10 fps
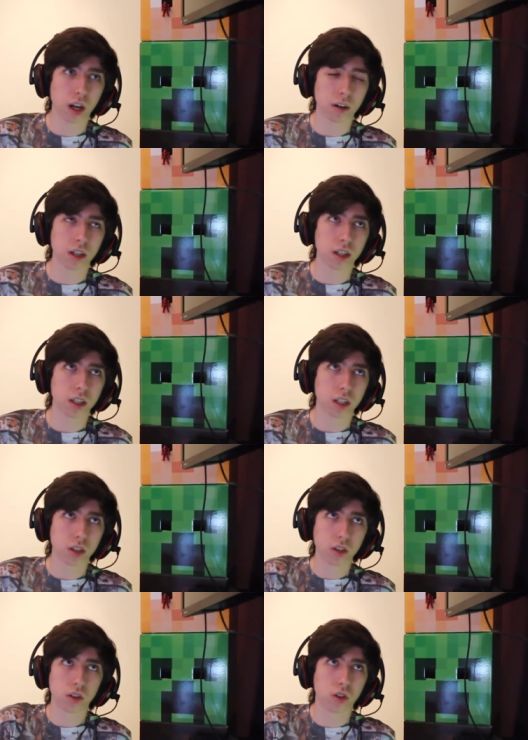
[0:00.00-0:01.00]
I'm gonna
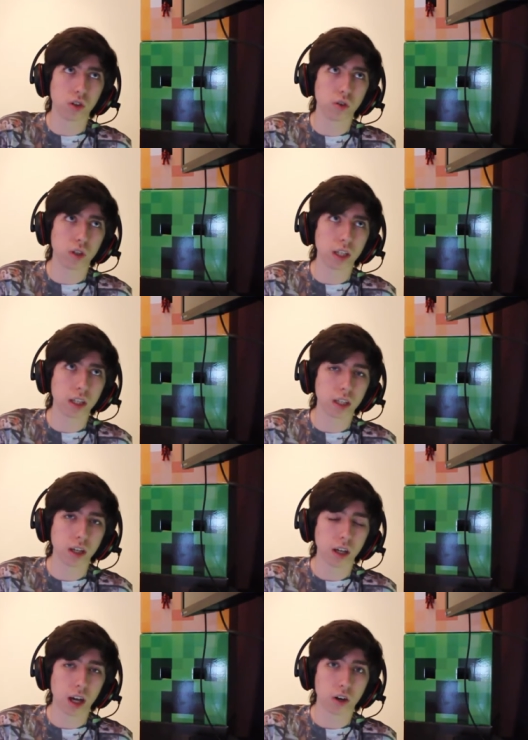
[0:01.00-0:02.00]
do the.
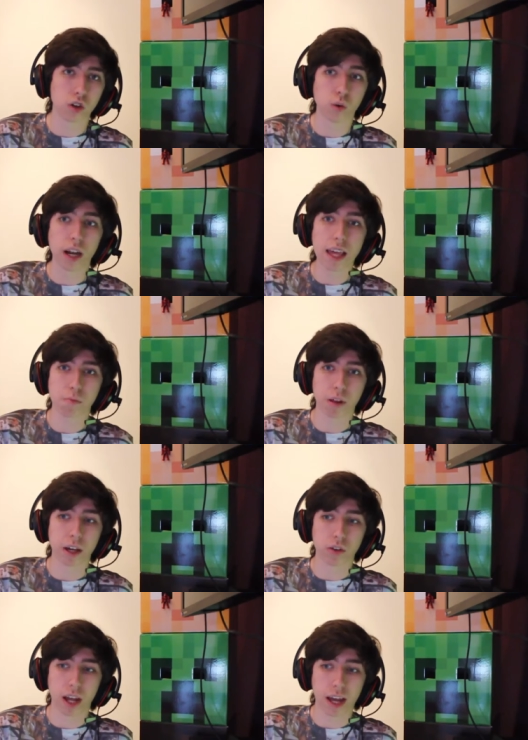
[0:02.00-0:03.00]
I'm gonna do a let's play
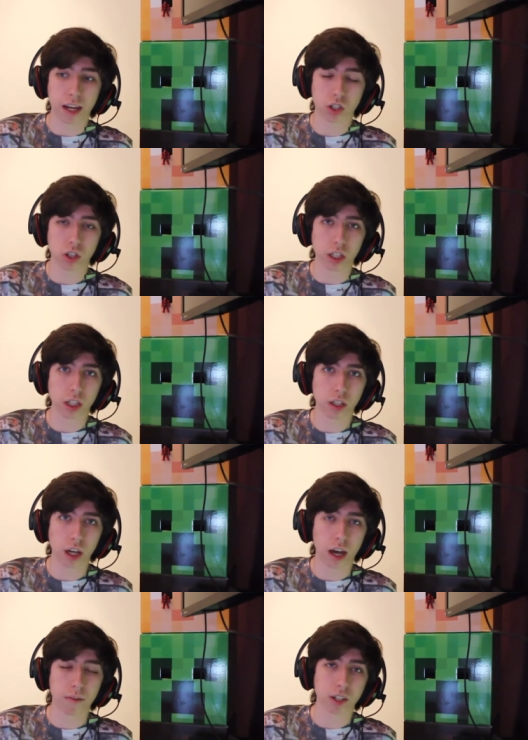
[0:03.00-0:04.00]
on that actually.
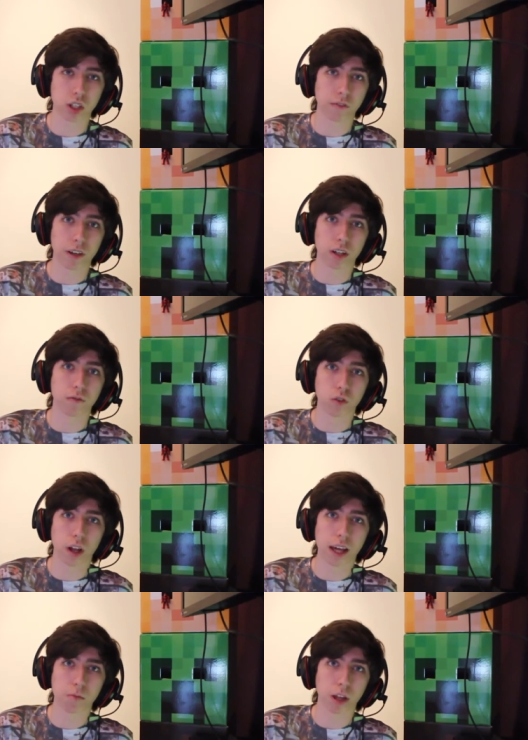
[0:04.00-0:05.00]
I'm actually thinking of doing a
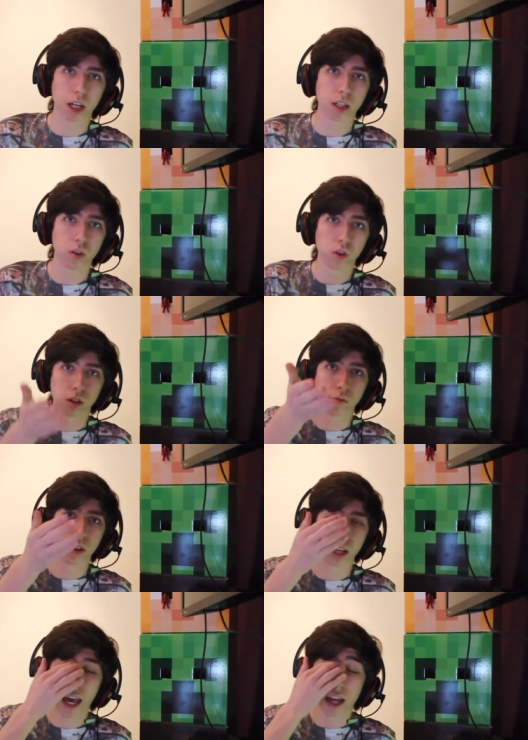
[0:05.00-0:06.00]
let's play using
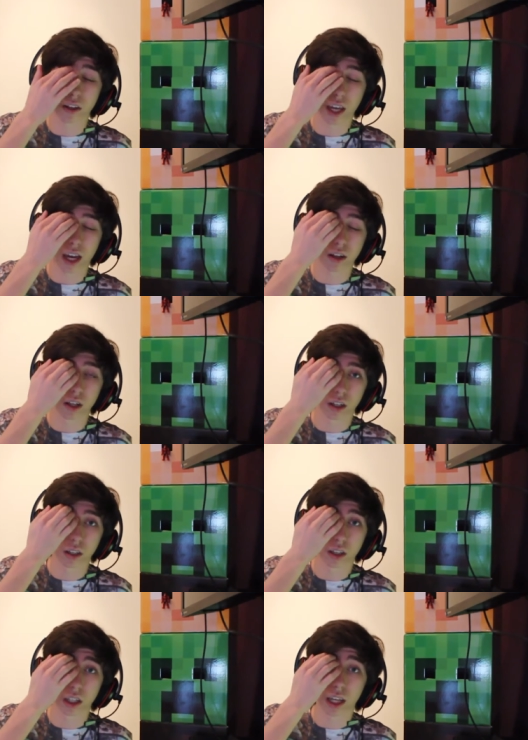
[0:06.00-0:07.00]
the Canon the,
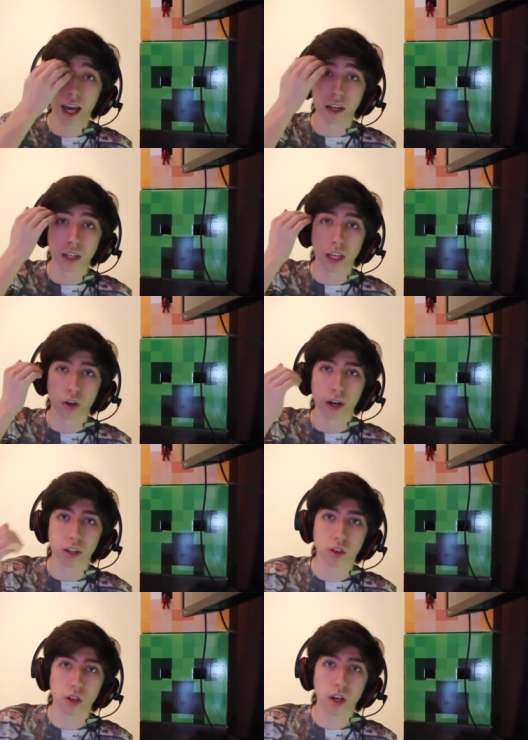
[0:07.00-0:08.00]
the Canon
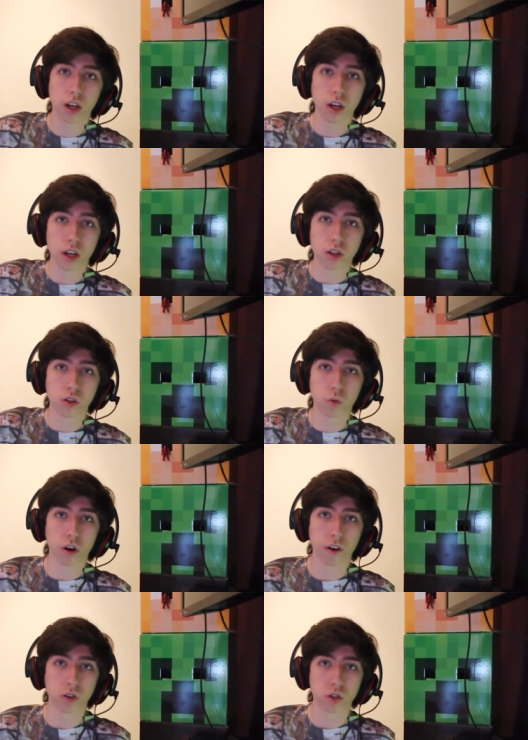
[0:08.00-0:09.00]
EOS
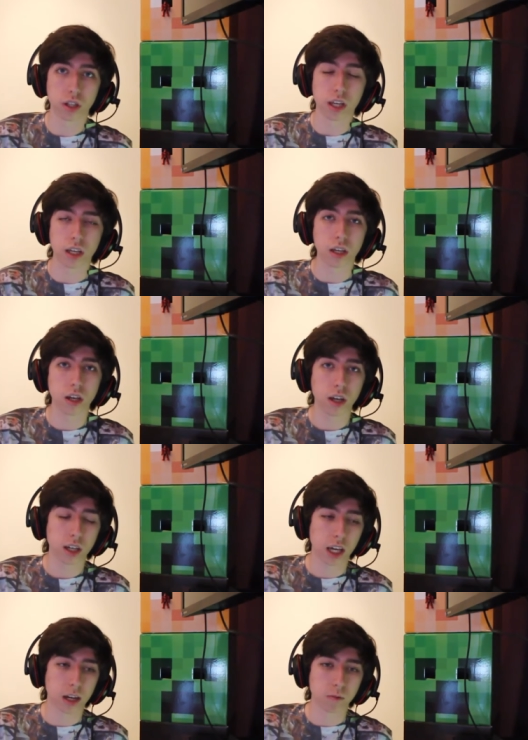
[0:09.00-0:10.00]
1200D
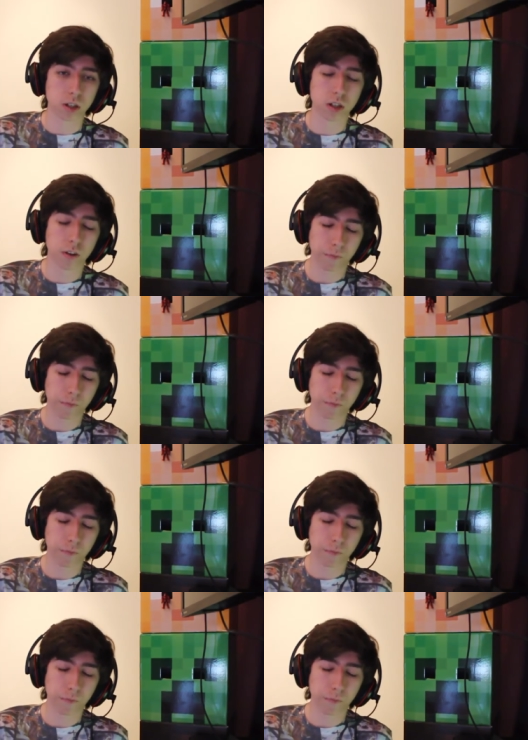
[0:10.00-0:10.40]
camera.